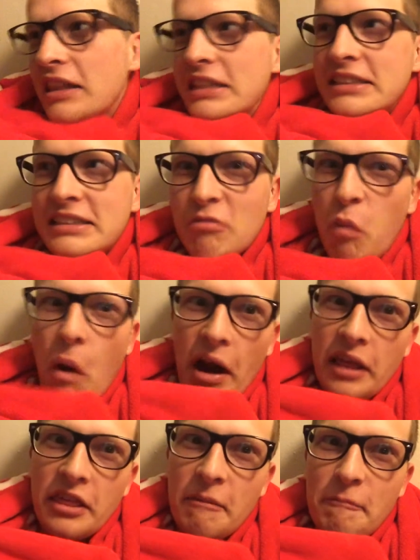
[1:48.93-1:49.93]
This is
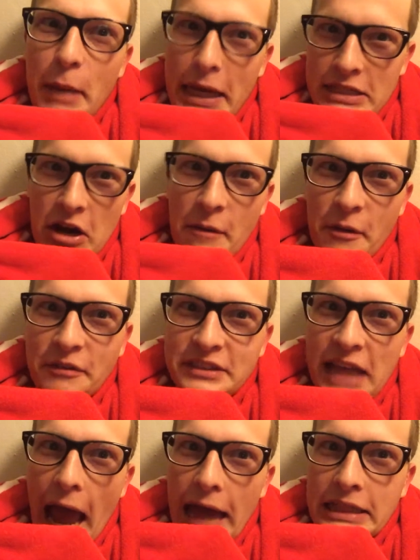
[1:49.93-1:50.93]
one of the Pixar
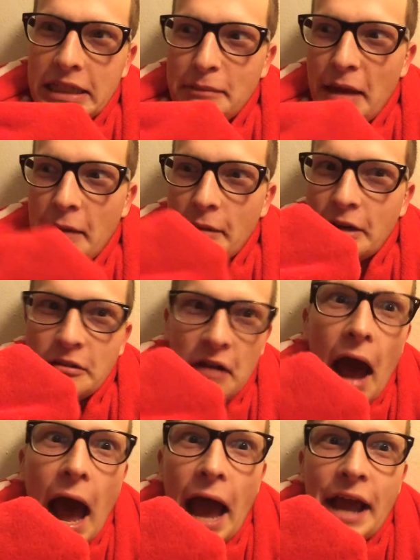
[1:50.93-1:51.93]
movies that actually made me
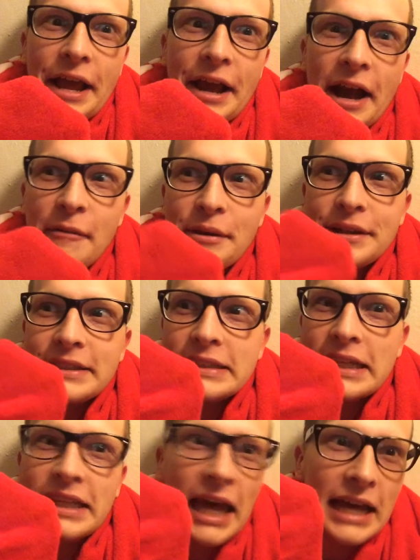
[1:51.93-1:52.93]
cry. I mean,
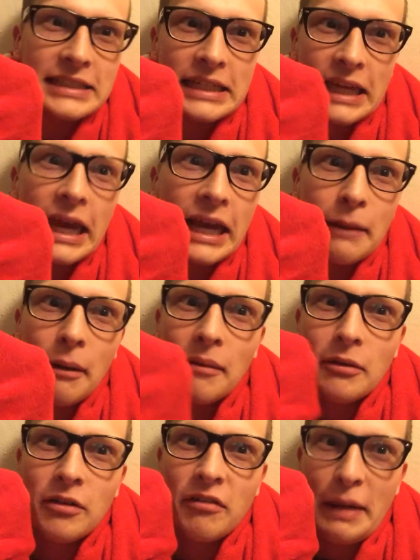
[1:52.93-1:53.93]
seeing that as a kid, I
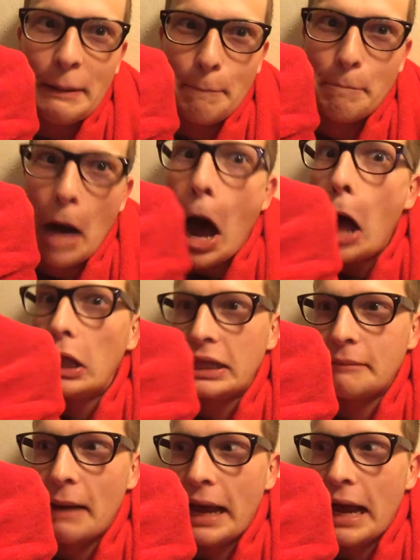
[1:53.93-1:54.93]
probably would have been
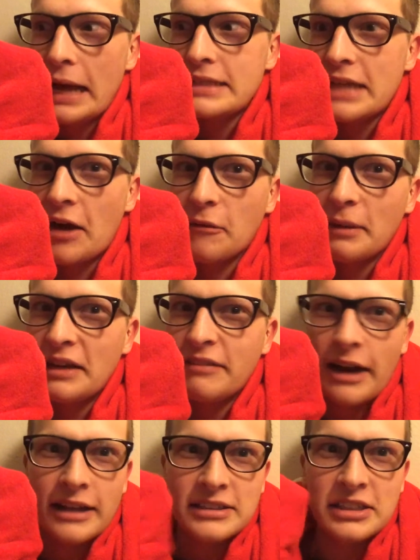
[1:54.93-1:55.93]
bawling my eyes out. But
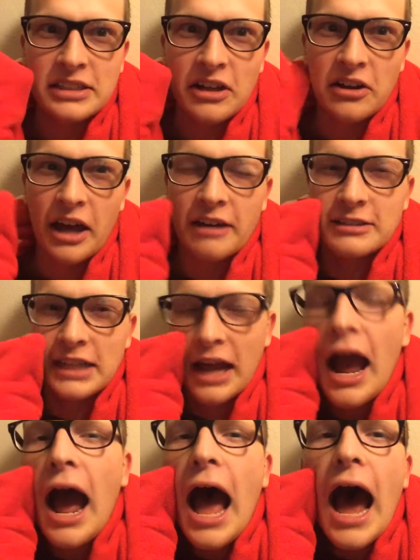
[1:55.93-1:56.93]
even as an adult, I was
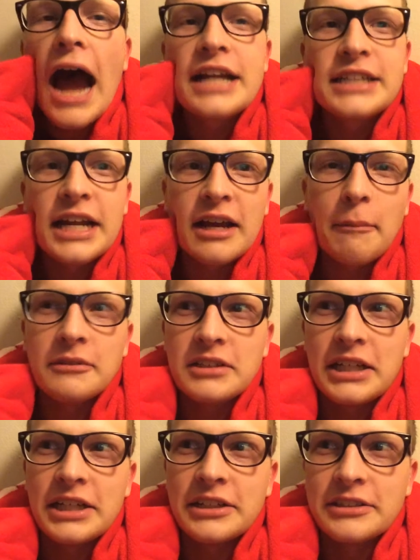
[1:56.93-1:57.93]
like, I shed a couple
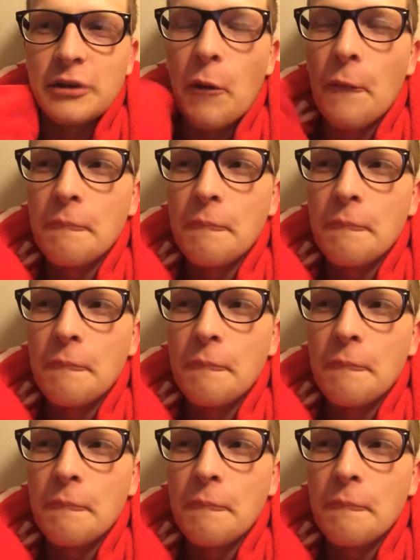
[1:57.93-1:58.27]
tears.